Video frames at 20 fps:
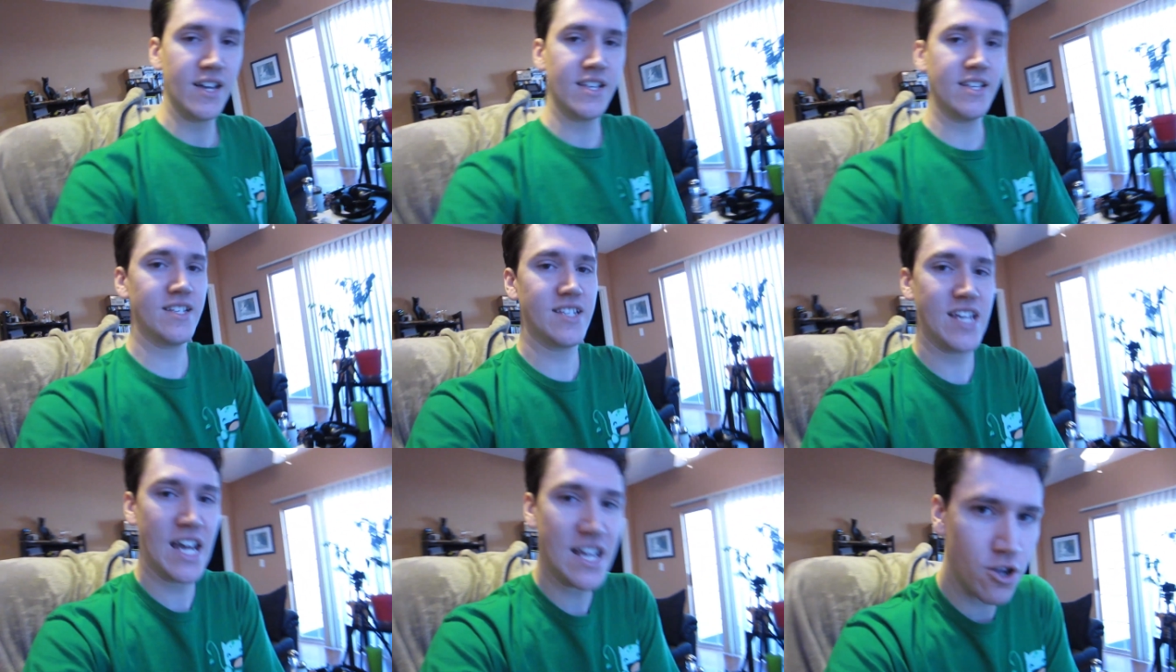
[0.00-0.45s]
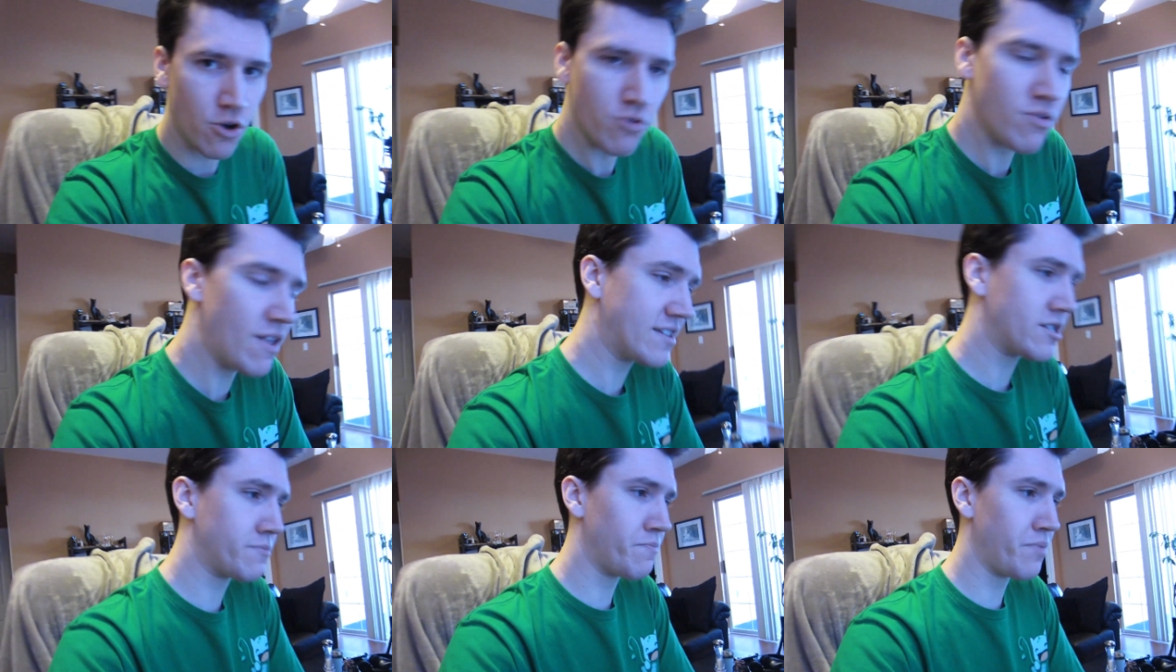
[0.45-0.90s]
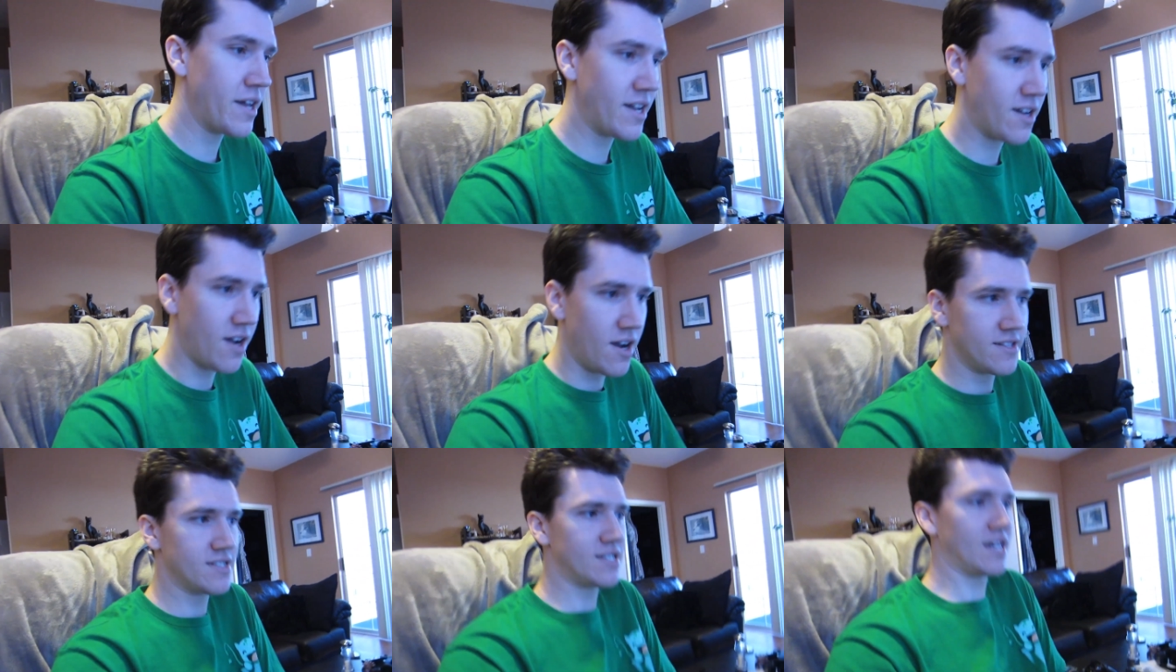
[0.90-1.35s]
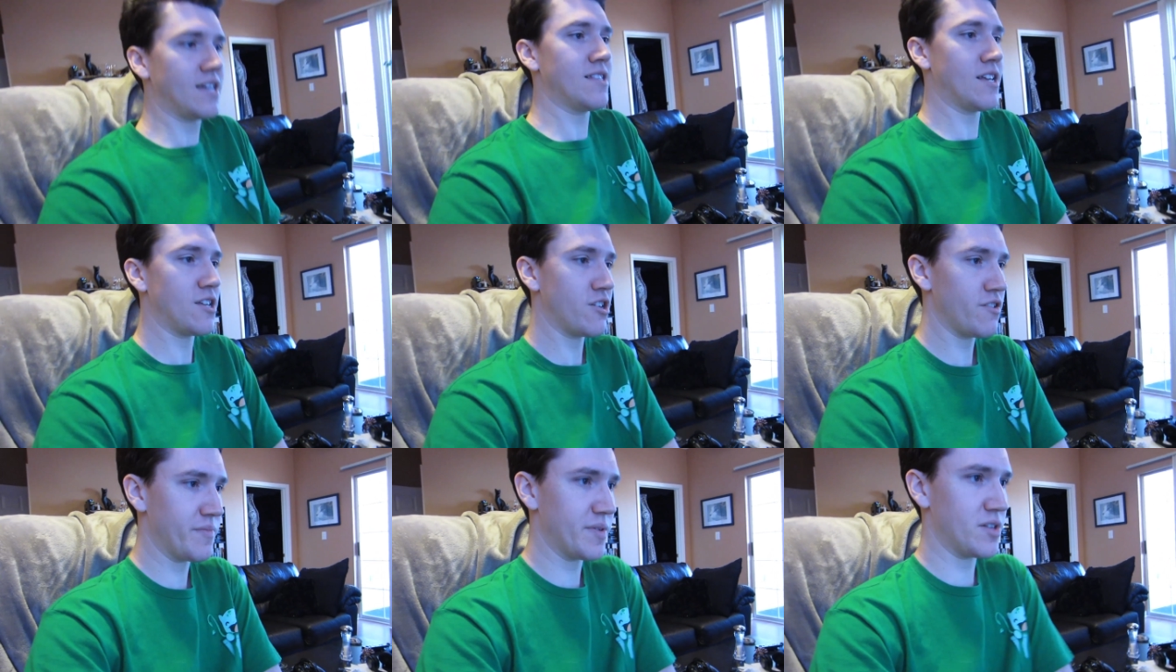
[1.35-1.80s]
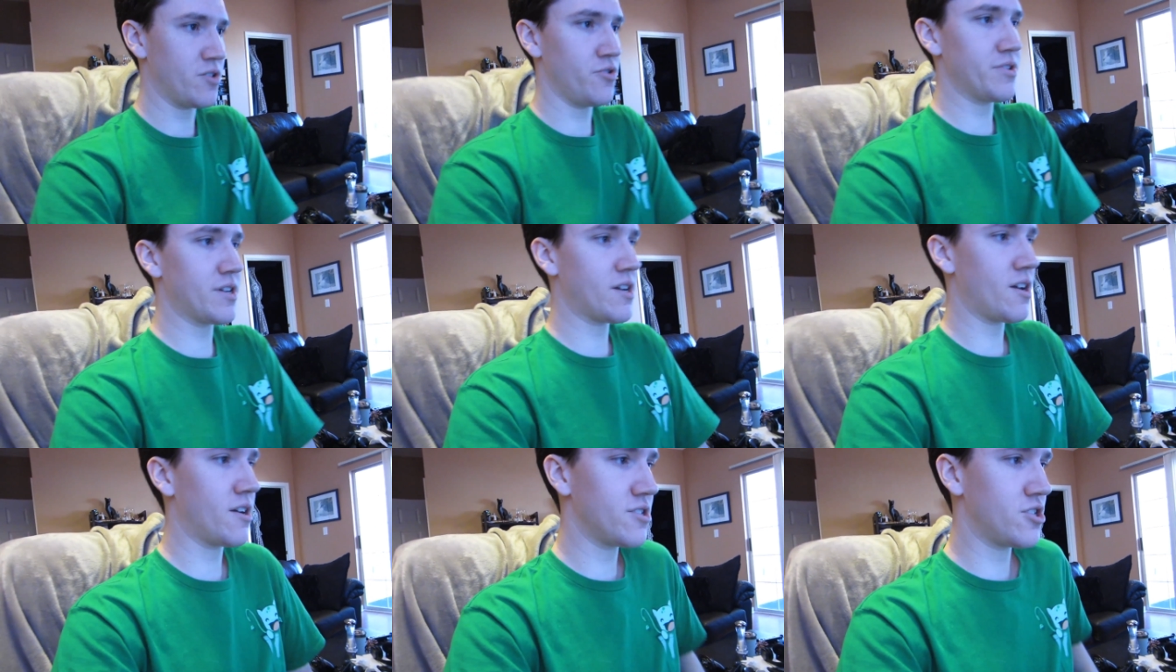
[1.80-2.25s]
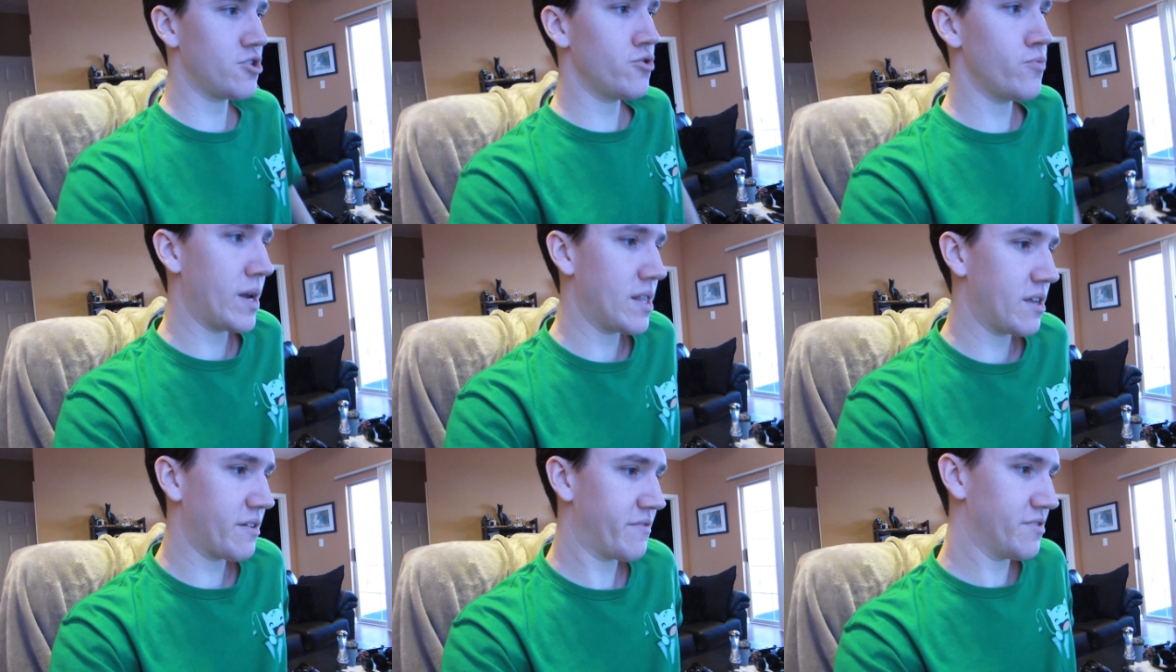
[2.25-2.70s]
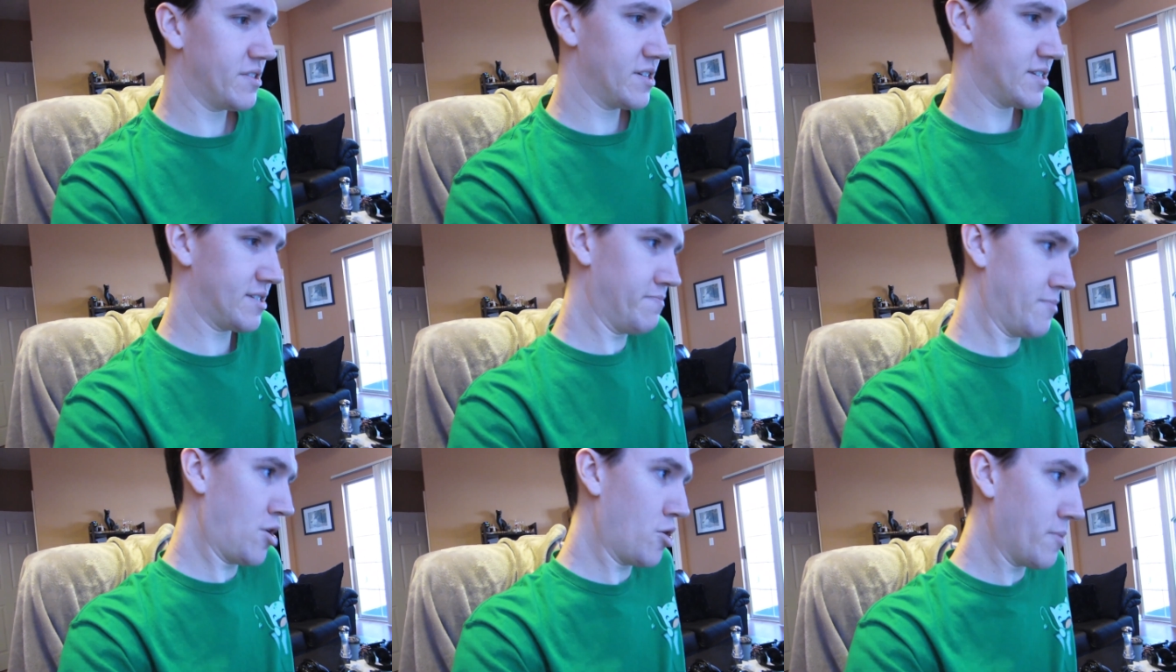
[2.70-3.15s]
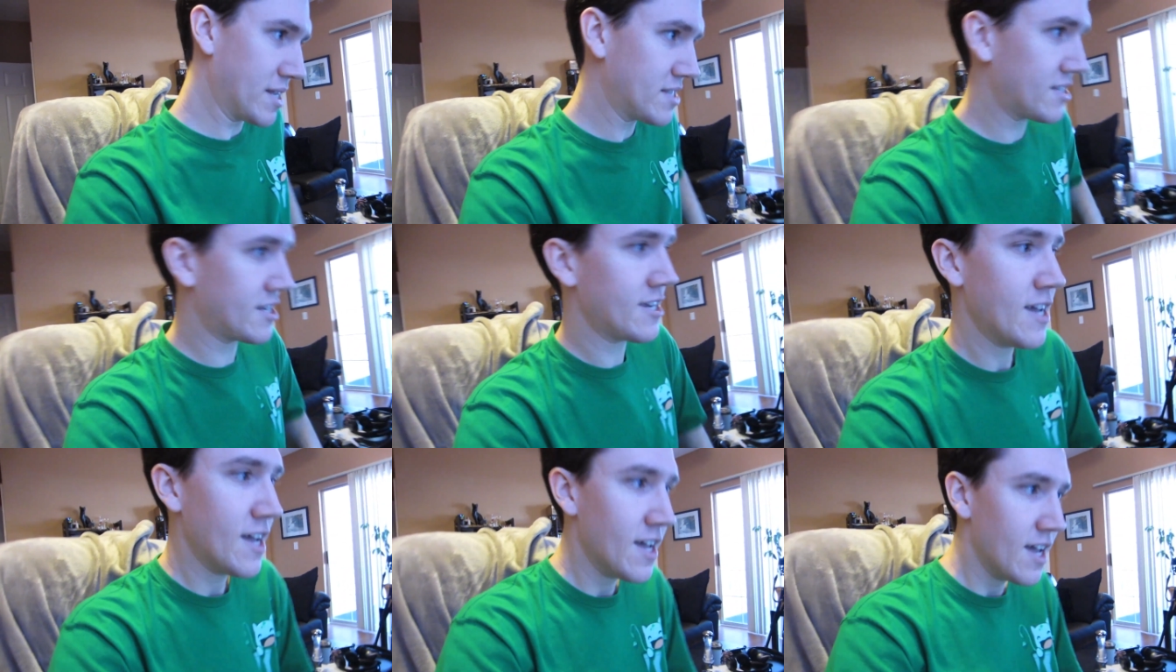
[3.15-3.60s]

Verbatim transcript: Nintendo Let's Play content that you've been holding on to waiting for this moment,